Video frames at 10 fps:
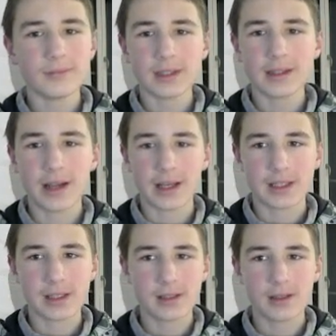
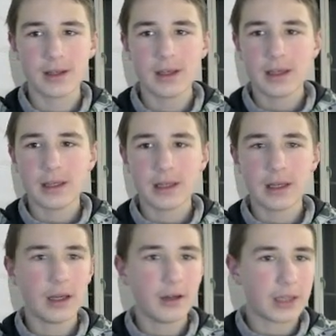Nice.
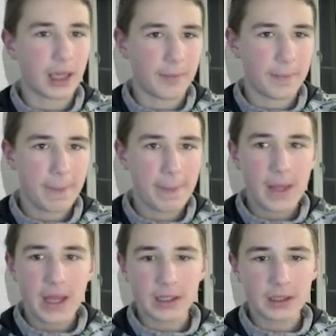Okay.
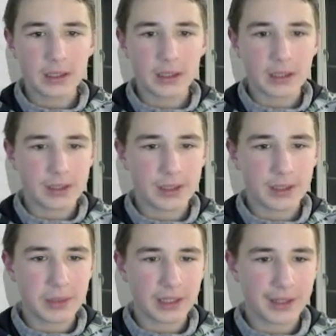Against
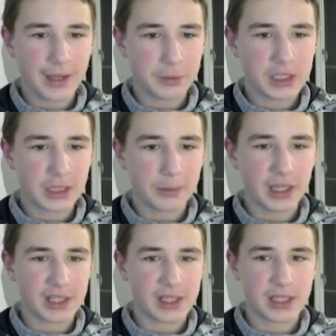Rebecca, yeah, I was like
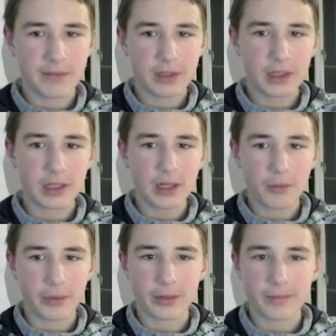-7 and then I
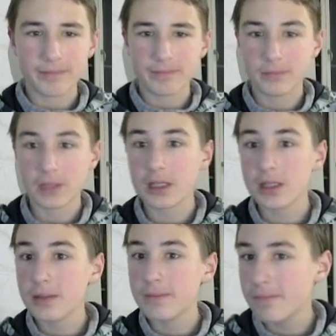won.
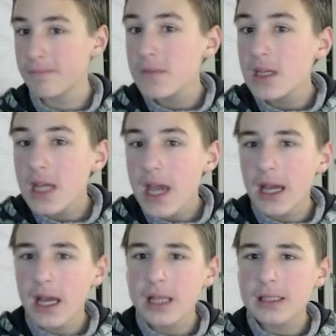Yes.
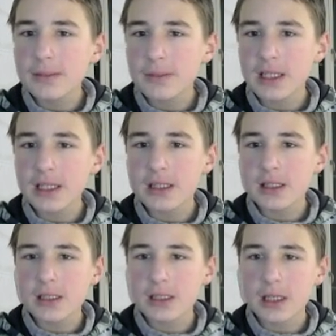Let's play
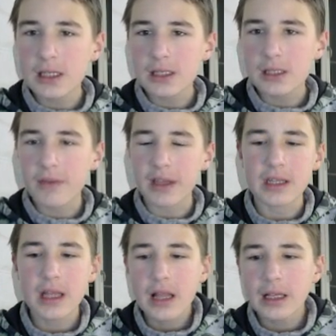against... Wait.
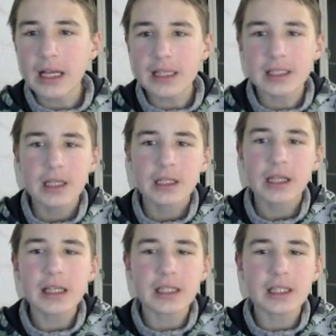Guys.
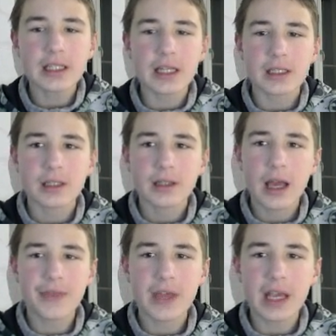I
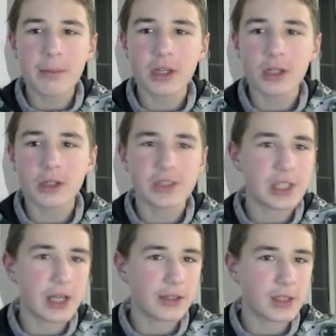think I'm gonna close the
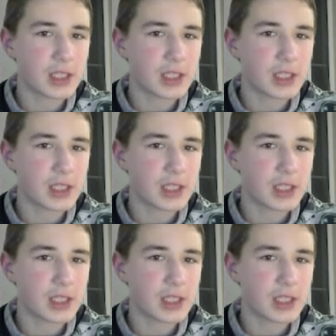challenges.